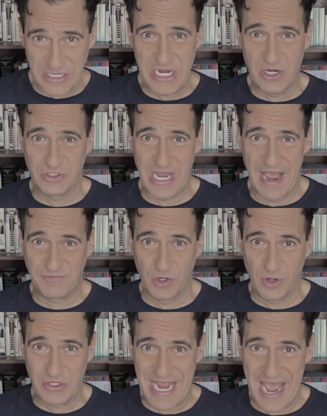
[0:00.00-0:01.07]
years after her
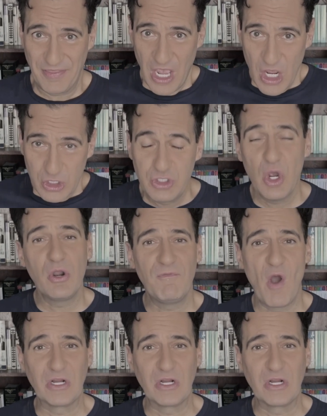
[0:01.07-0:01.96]
death, Joan of Arc's